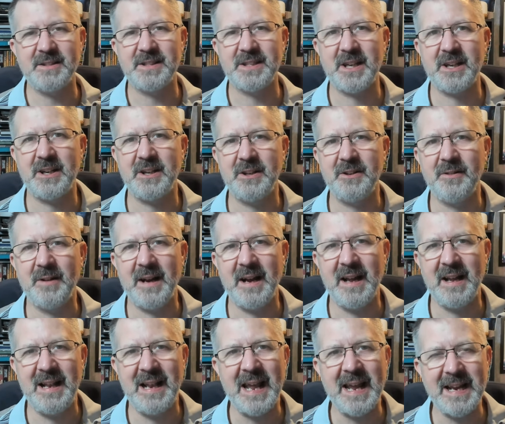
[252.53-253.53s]
So
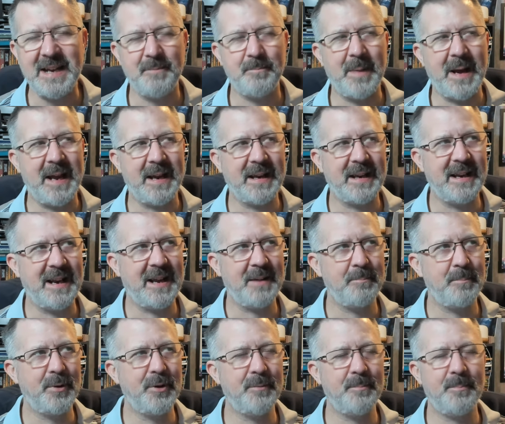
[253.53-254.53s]
I laid back and I
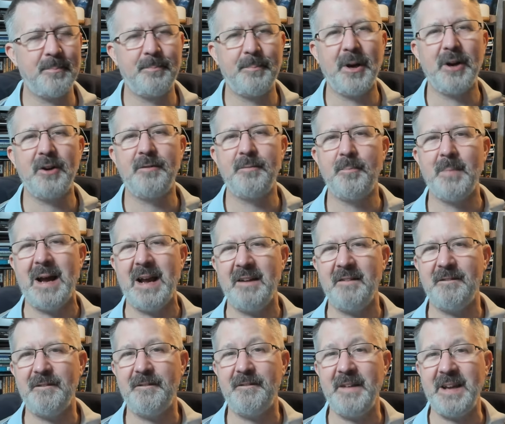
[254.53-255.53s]
put both
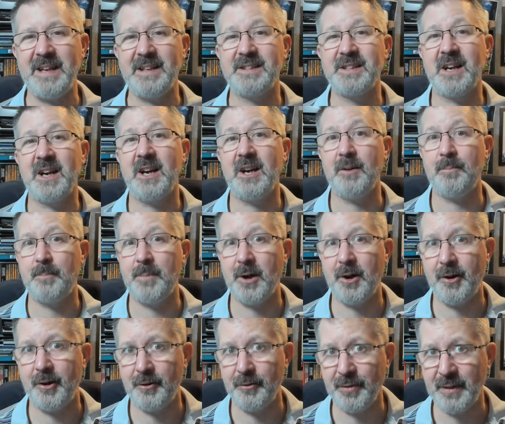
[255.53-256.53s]
my feet up
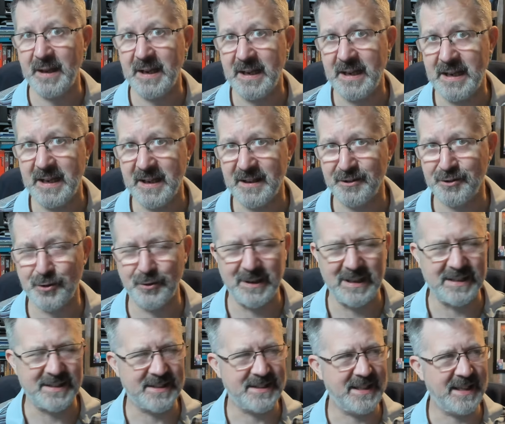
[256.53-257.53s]
on the
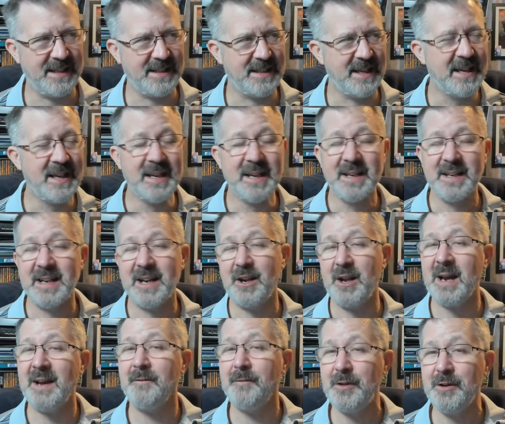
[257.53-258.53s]
toilet seat. Now
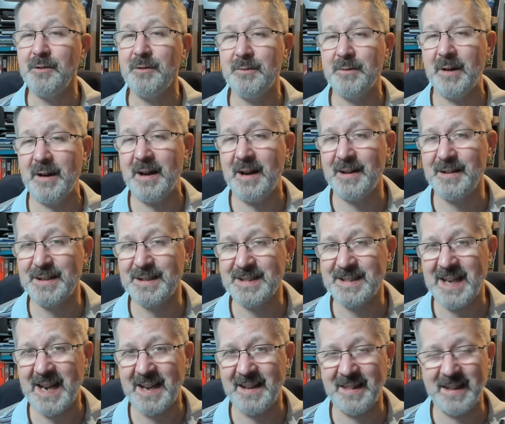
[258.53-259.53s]
you have to
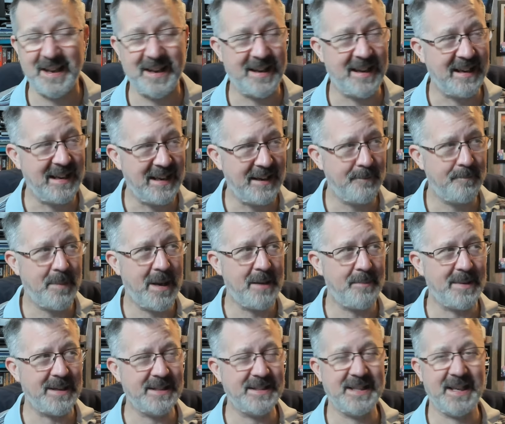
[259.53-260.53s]
understand that I live by
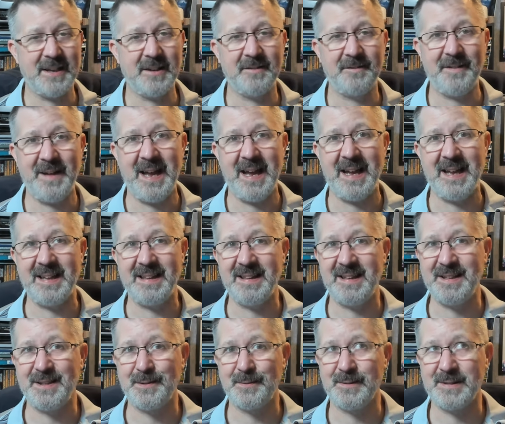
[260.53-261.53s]
myself, and
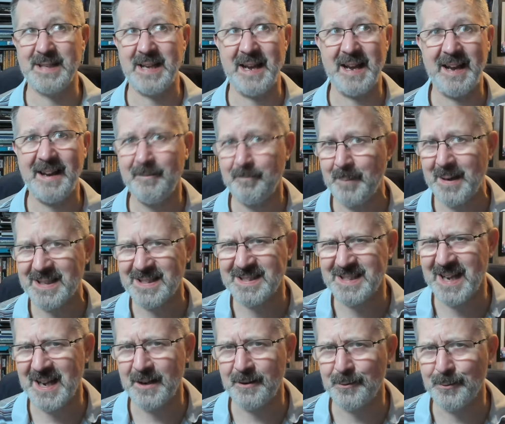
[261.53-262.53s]
this was at half past
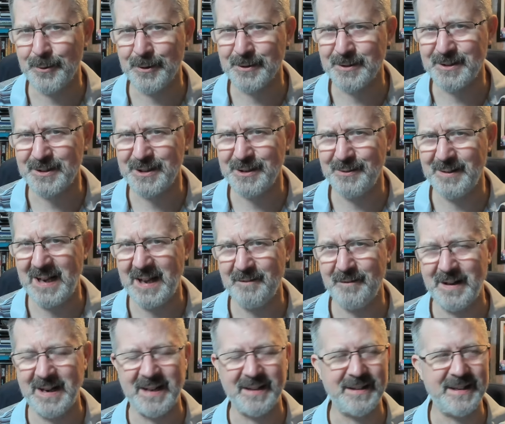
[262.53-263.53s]
ten, quarter to
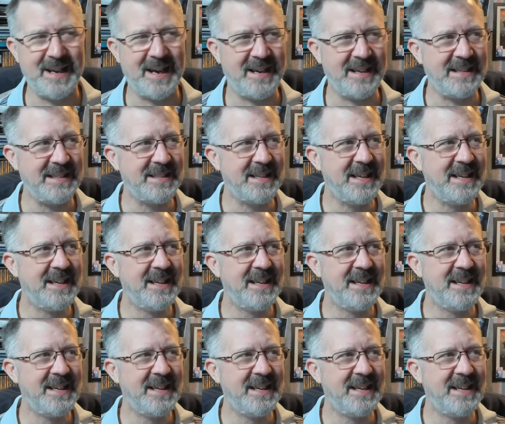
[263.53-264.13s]
eleven at night.